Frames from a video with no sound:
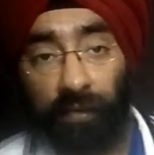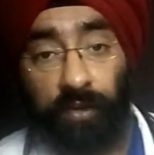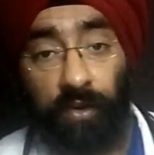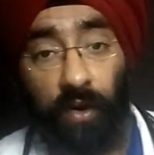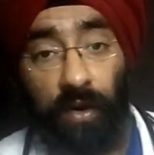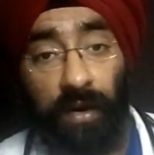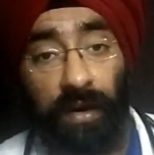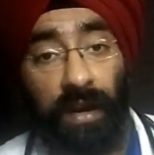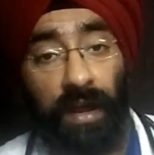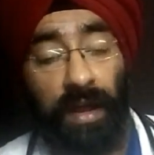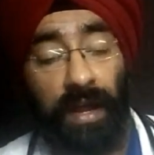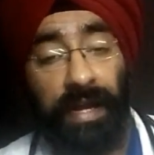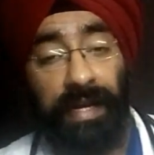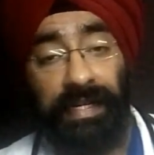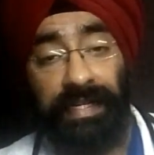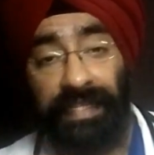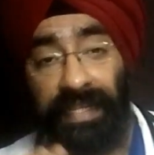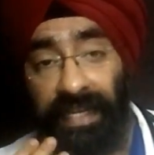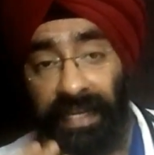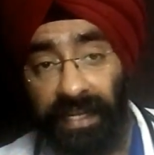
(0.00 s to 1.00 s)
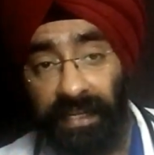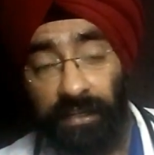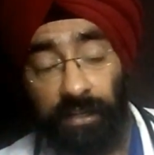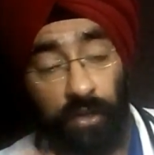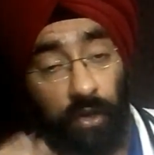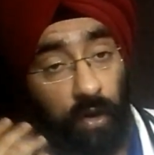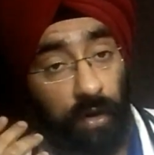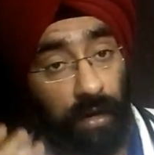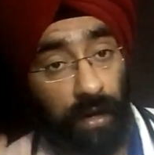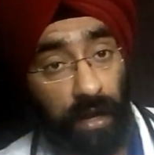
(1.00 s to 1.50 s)
Your teeth,
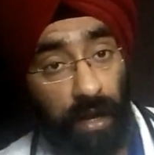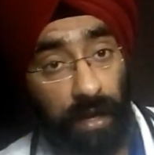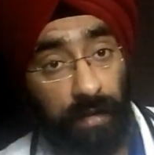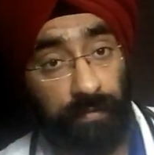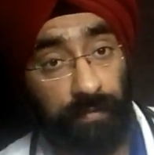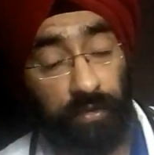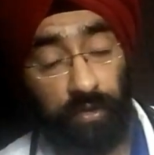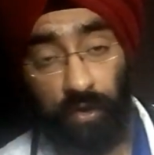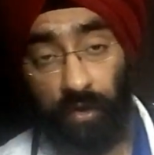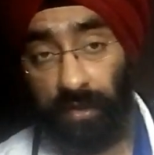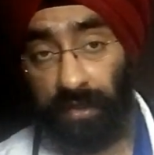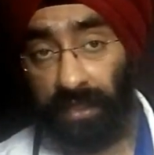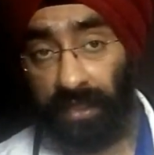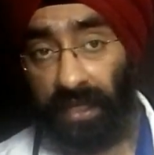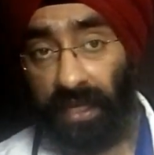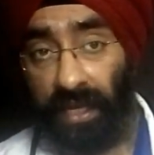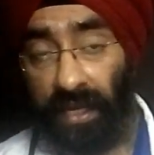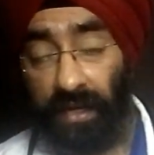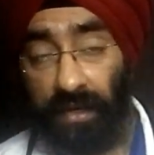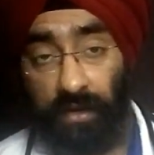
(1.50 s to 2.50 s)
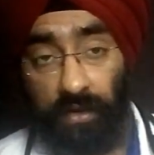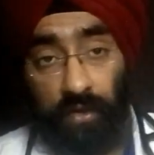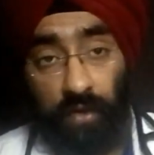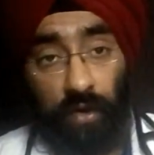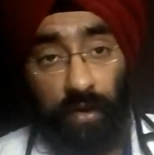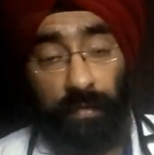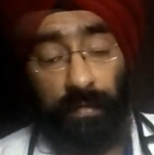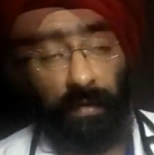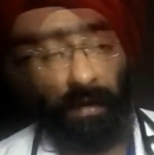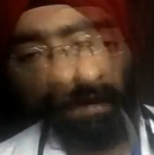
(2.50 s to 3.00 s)
your gums, your skin,
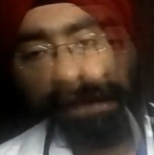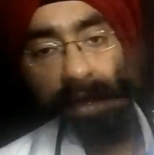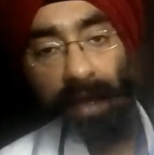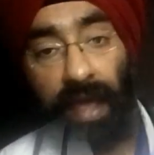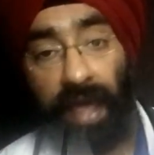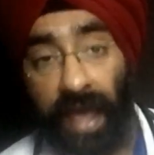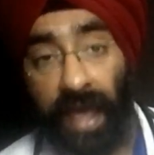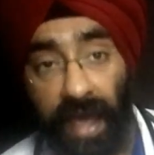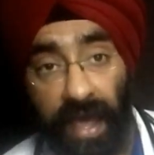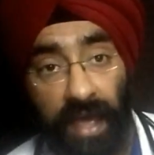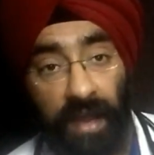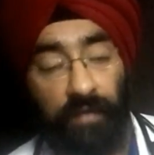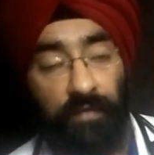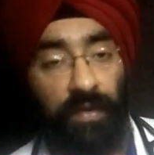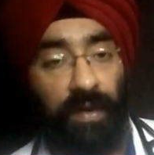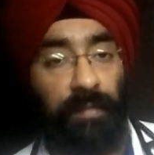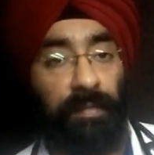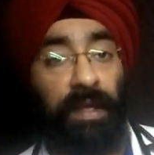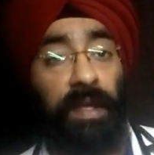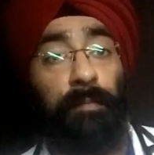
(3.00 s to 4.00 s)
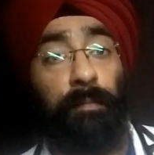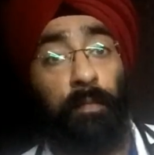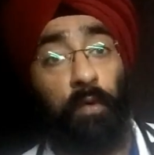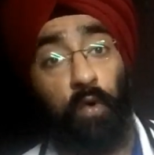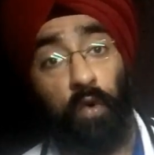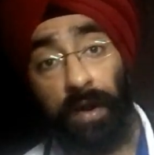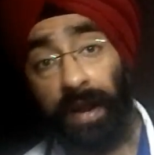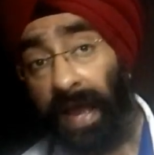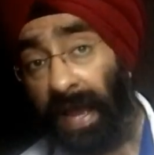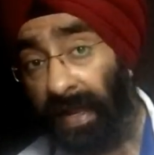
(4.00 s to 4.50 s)
your hair will be
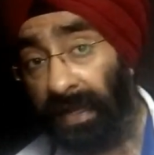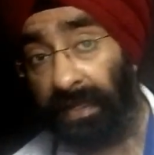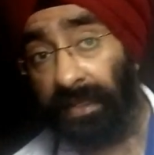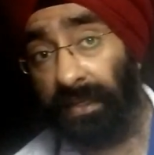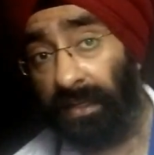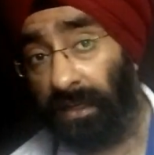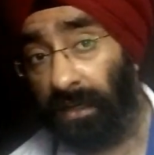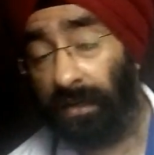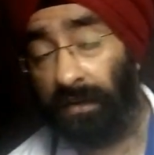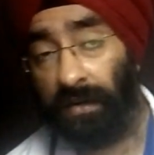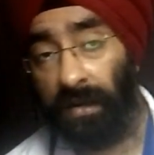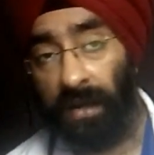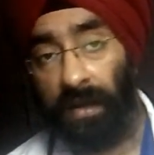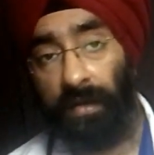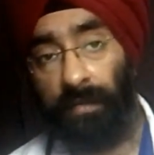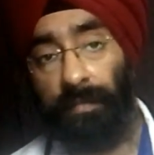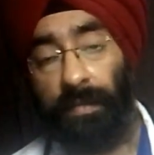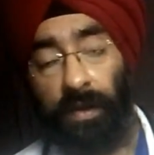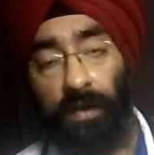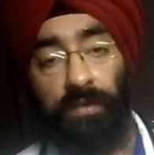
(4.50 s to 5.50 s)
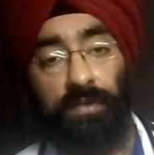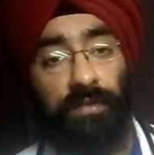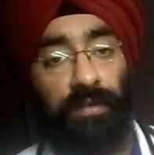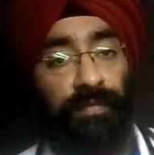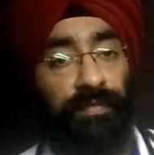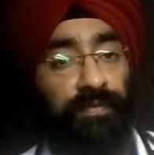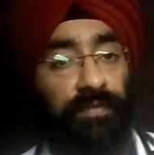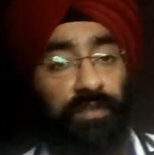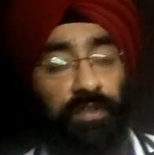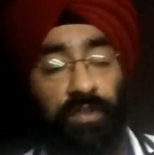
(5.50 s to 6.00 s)
more healthier because
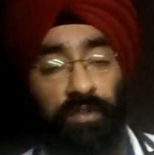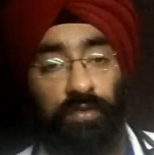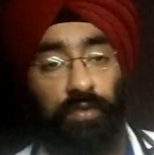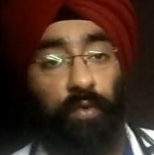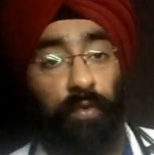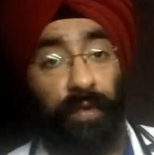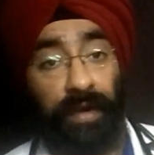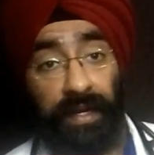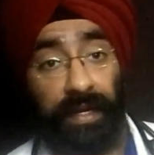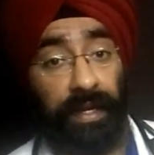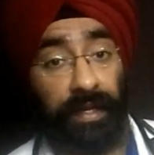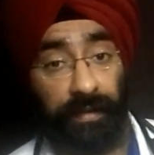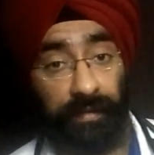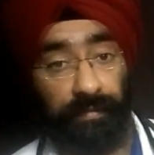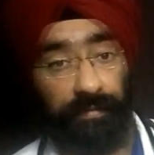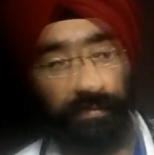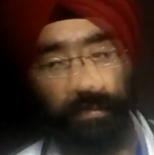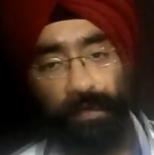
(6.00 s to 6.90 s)
of quitting.